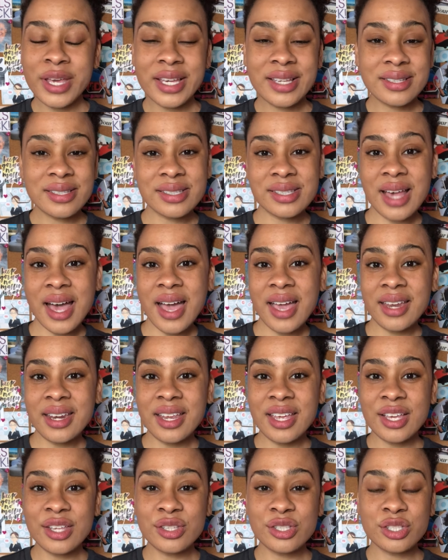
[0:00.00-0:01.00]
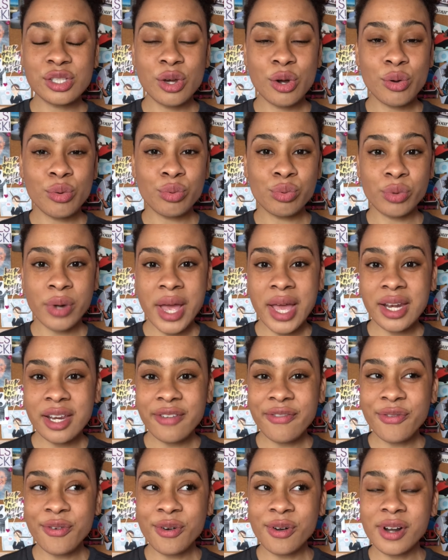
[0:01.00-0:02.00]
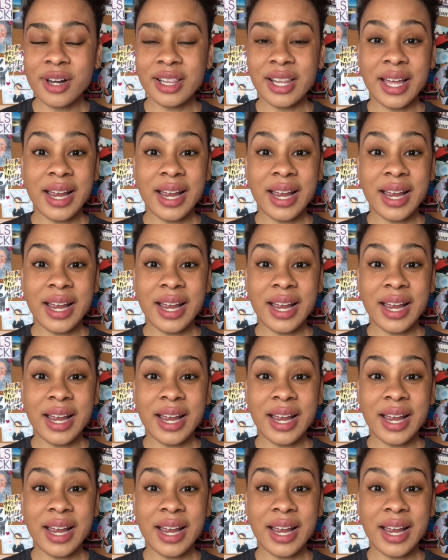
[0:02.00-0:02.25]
excited and so ready for it.